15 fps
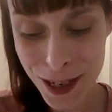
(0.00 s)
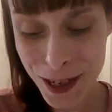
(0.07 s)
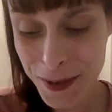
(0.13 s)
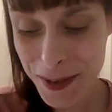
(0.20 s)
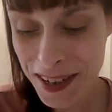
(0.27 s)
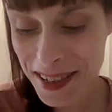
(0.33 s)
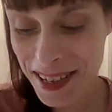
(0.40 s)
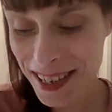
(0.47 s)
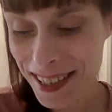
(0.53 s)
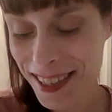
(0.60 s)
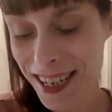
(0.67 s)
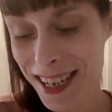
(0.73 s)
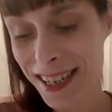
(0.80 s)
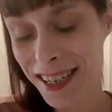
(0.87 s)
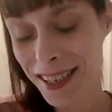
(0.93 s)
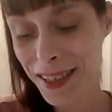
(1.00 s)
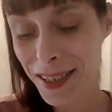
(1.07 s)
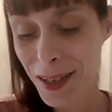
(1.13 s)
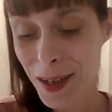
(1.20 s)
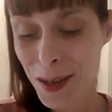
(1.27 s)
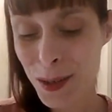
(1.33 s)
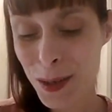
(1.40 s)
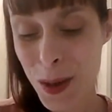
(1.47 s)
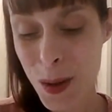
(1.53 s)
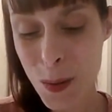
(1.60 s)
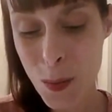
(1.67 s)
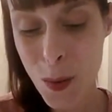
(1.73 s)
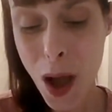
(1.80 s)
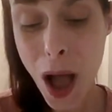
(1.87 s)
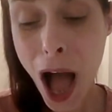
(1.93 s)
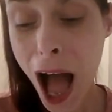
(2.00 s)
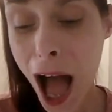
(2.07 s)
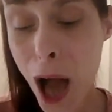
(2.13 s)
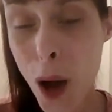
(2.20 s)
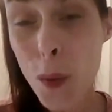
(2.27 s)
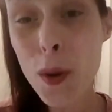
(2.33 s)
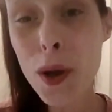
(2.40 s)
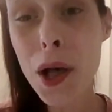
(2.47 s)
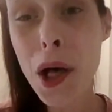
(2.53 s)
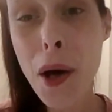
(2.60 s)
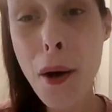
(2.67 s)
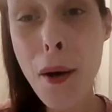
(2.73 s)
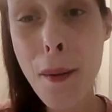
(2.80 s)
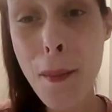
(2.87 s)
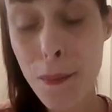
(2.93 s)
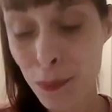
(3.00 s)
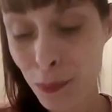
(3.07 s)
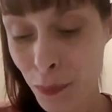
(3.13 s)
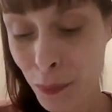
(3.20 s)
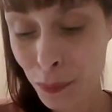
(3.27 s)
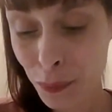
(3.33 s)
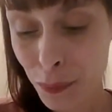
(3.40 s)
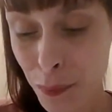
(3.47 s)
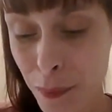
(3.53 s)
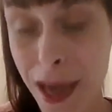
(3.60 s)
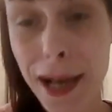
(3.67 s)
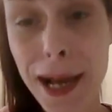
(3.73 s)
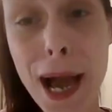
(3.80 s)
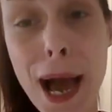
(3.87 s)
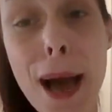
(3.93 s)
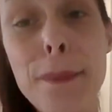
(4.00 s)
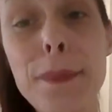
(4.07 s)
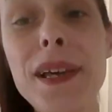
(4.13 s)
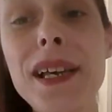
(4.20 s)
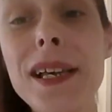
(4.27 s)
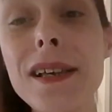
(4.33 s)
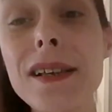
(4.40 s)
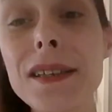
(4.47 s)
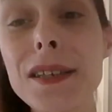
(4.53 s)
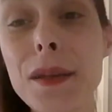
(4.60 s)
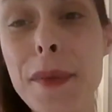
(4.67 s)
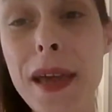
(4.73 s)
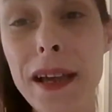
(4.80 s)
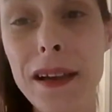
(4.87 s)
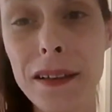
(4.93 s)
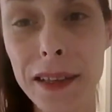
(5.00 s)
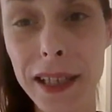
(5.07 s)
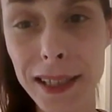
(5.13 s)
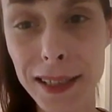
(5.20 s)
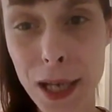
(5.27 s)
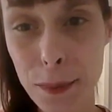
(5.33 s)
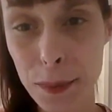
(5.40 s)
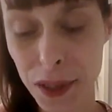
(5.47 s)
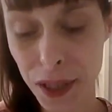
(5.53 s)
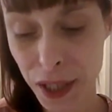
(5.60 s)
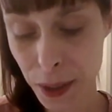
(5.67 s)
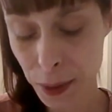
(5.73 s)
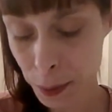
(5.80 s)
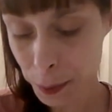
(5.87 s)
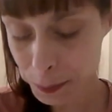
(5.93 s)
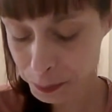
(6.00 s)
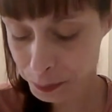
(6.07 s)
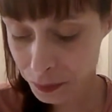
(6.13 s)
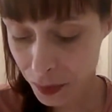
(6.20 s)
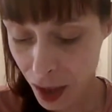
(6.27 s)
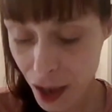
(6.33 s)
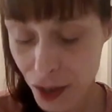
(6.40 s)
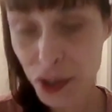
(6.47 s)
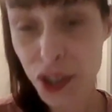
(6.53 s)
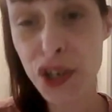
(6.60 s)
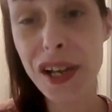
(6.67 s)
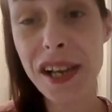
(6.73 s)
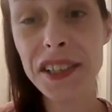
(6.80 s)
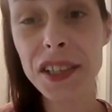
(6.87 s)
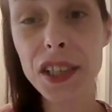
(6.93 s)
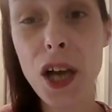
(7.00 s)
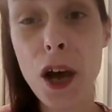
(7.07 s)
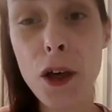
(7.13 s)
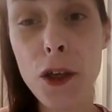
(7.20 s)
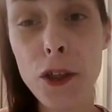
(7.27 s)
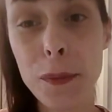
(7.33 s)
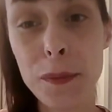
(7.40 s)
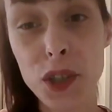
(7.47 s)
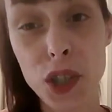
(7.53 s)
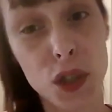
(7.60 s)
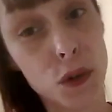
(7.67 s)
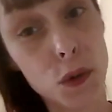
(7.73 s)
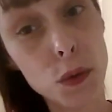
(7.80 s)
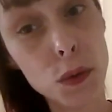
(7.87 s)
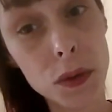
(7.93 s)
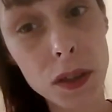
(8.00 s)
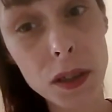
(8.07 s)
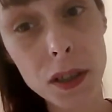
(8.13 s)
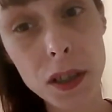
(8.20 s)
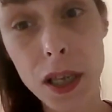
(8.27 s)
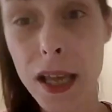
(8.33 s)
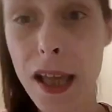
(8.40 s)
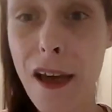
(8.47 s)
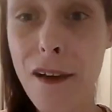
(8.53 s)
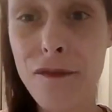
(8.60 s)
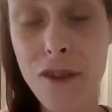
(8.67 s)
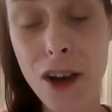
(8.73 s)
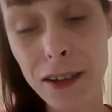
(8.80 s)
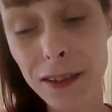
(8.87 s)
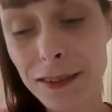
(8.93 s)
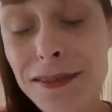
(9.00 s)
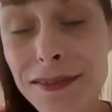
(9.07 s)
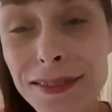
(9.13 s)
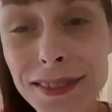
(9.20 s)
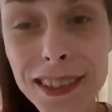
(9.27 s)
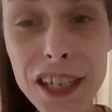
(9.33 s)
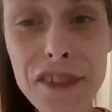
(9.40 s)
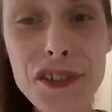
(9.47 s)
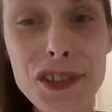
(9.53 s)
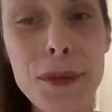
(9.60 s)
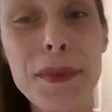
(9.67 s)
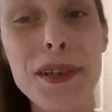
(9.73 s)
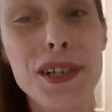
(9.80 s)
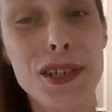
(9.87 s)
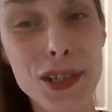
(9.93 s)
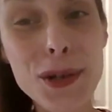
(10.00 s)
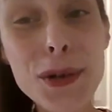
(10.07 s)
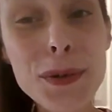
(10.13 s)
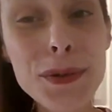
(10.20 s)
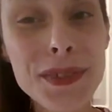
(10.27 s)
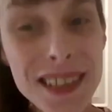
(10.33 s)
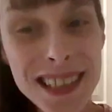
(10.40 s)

I really like that. So, I will um make copies and make a link down below so you guys can color them too and have fun. It can be something to do.